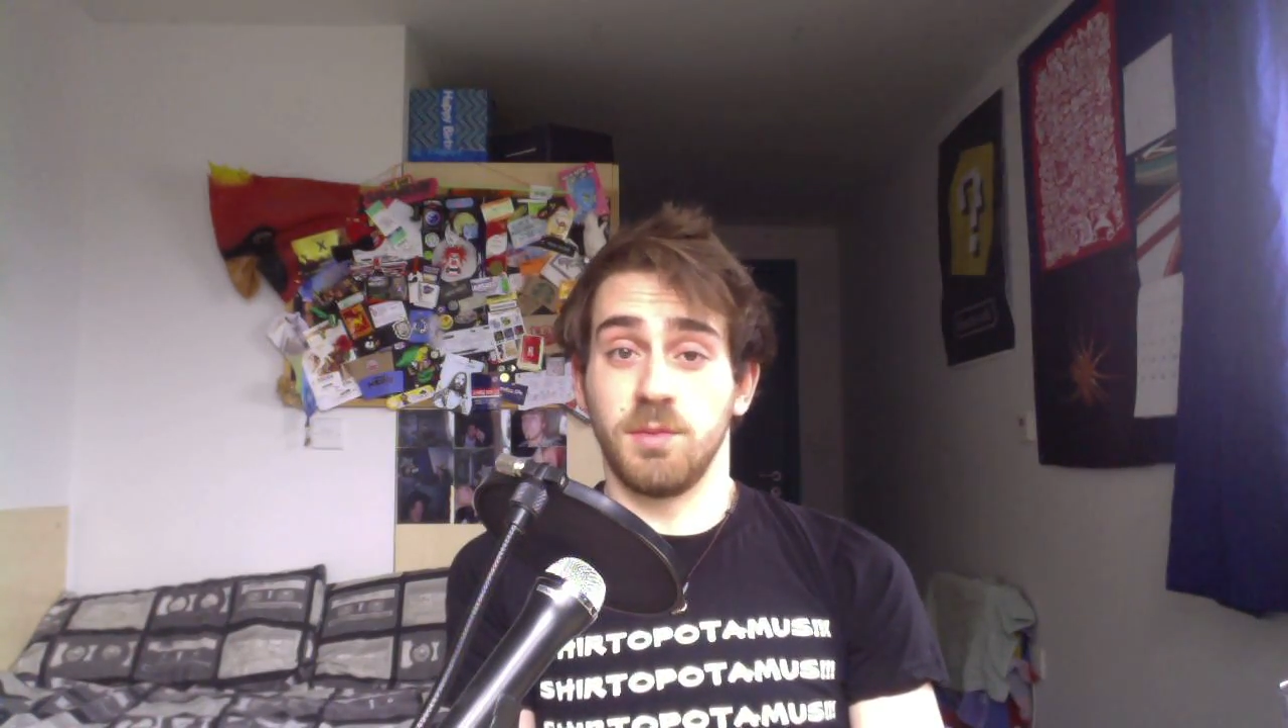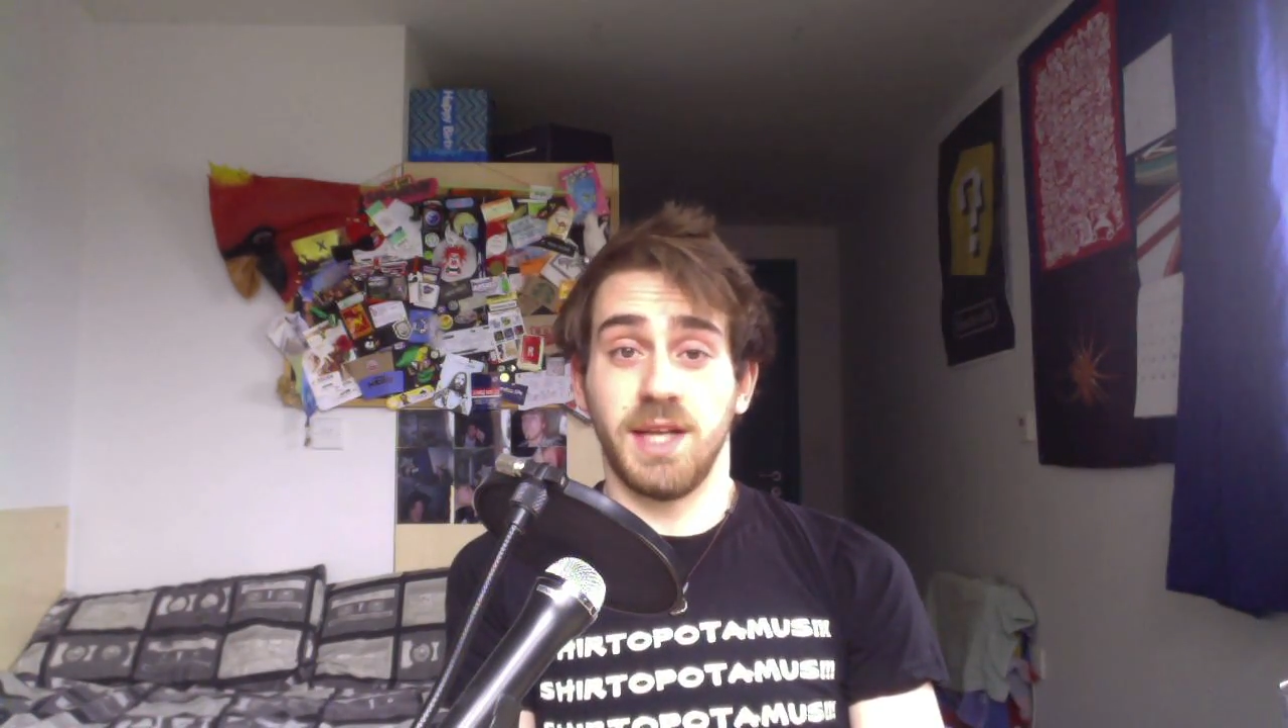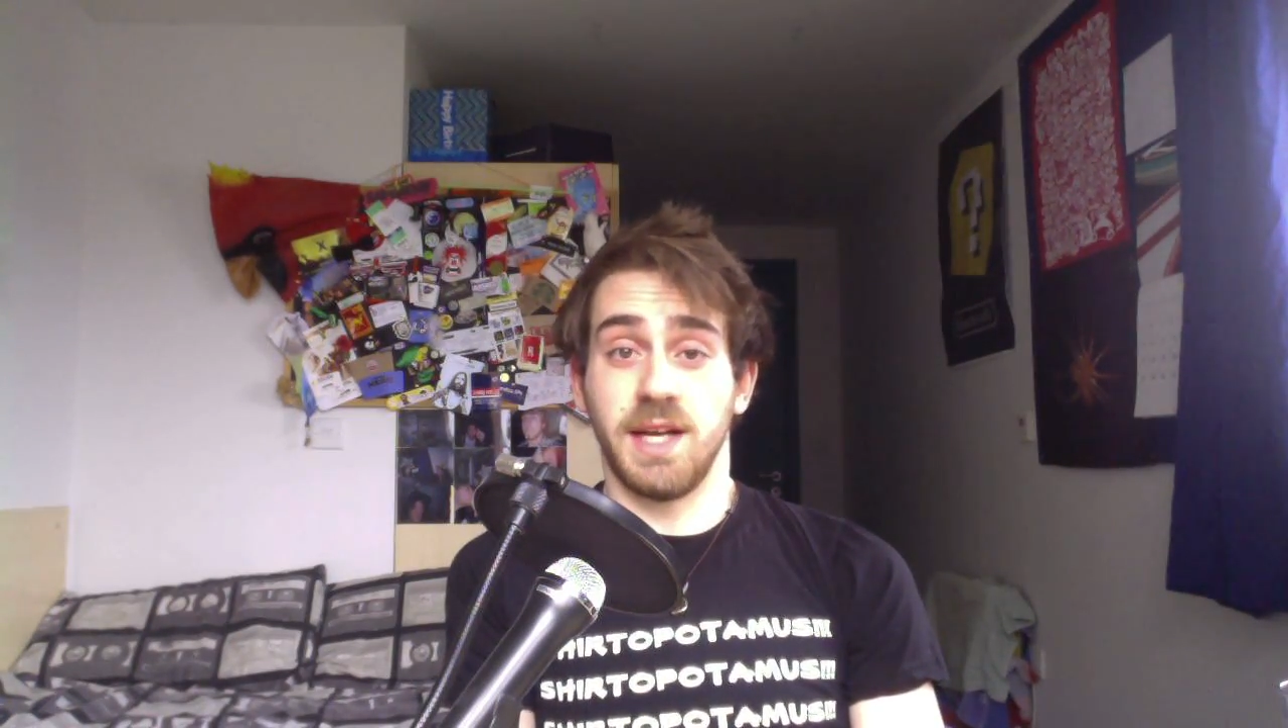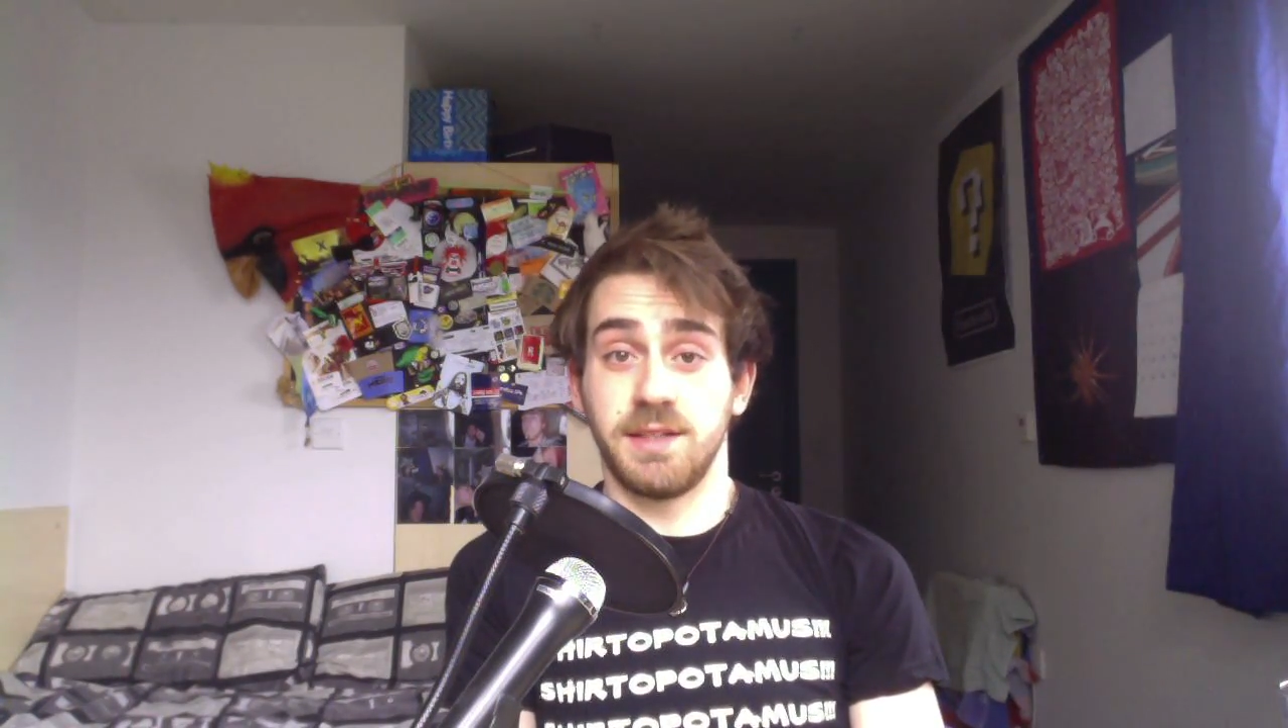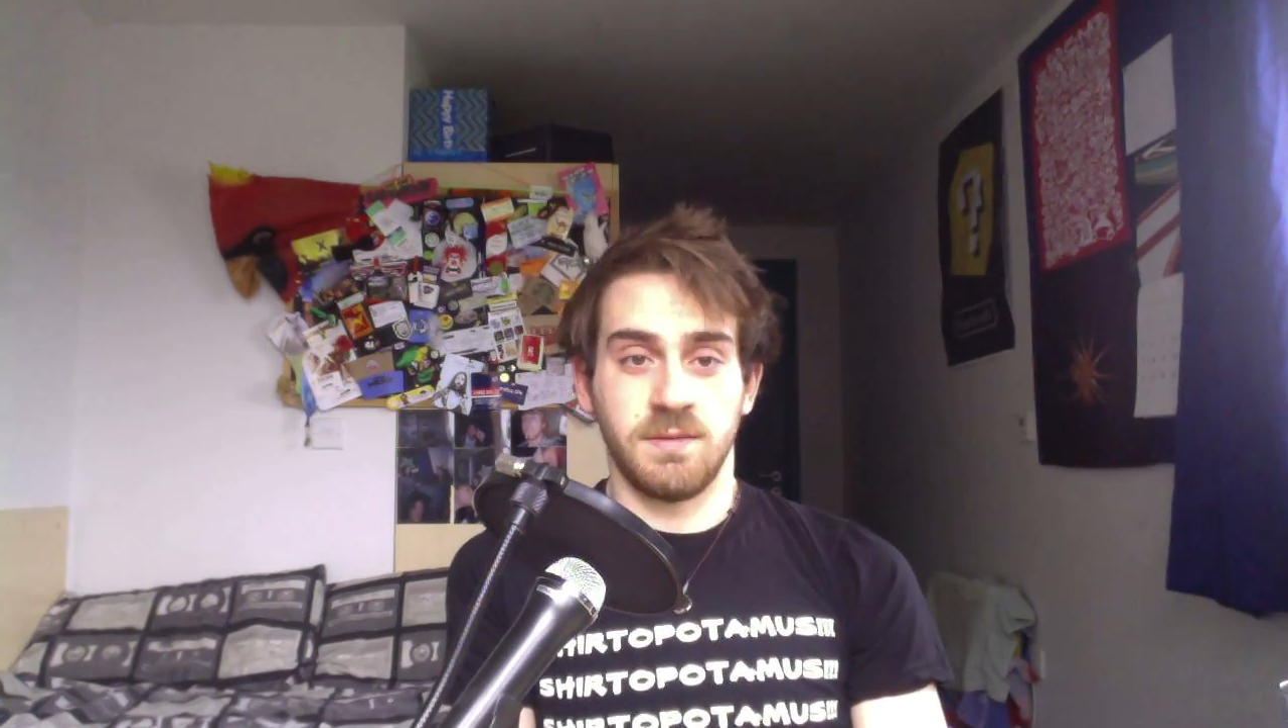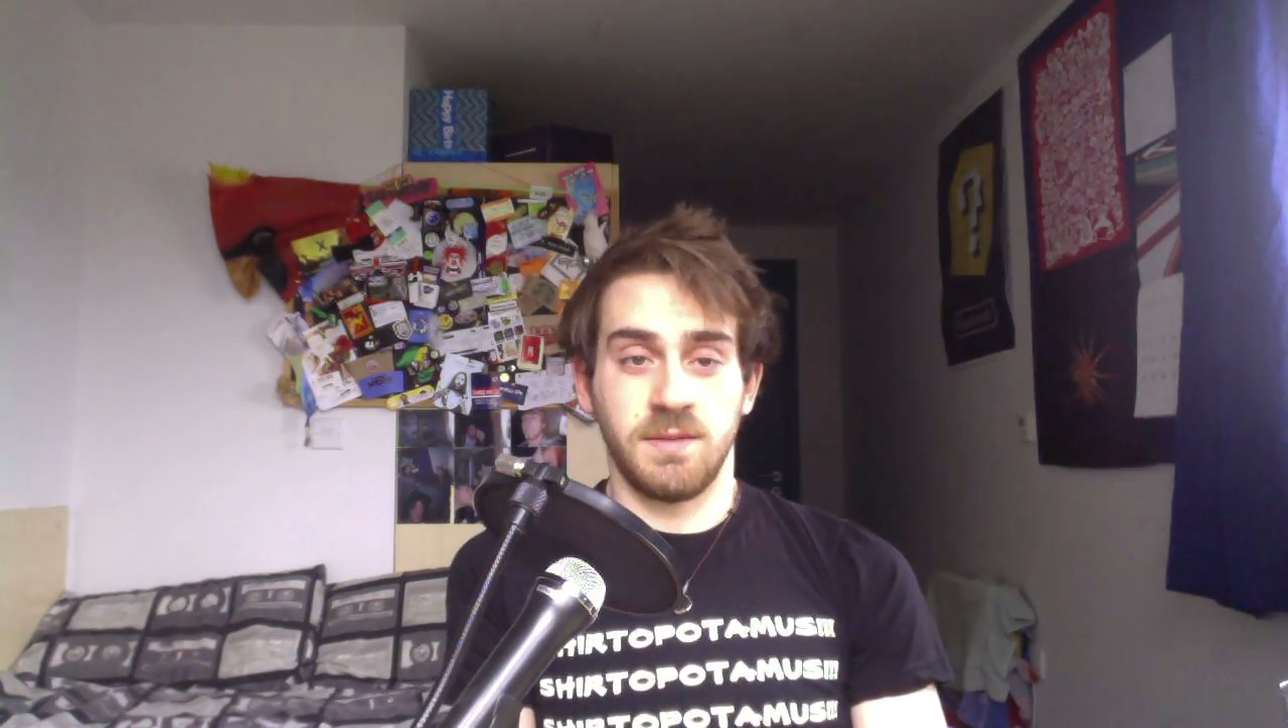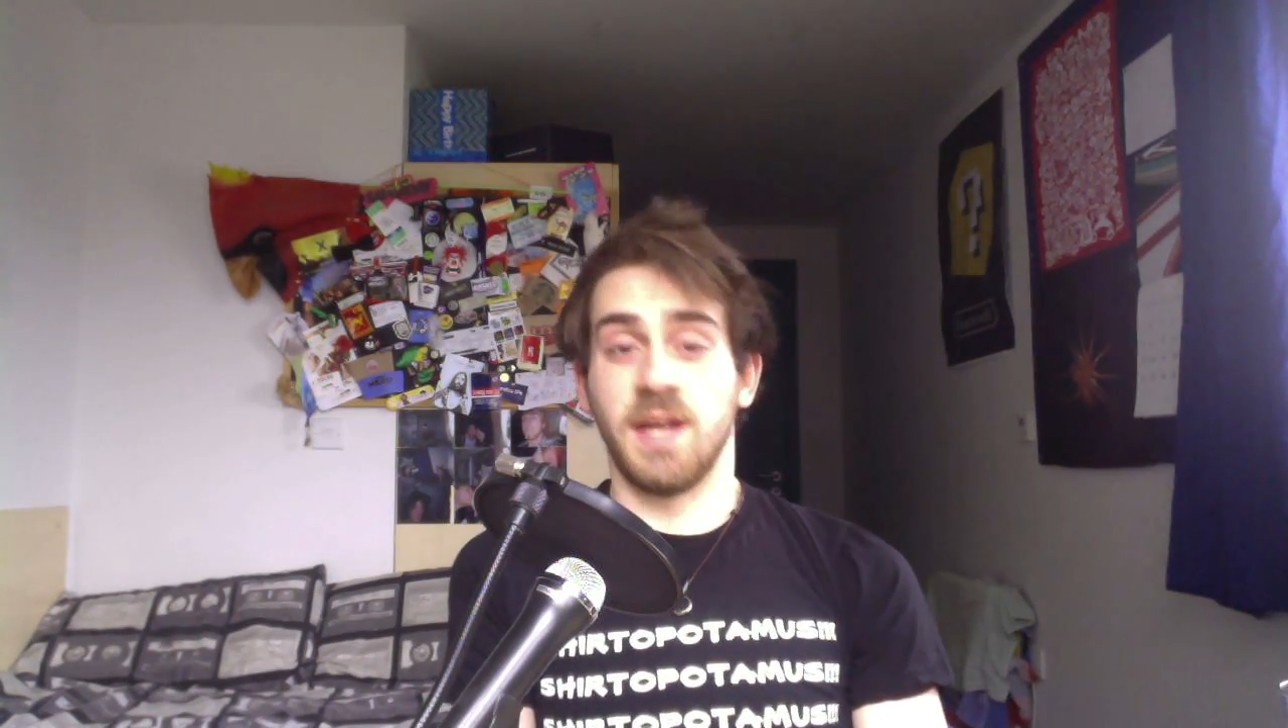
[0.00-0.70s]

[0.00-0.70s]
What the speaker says: place.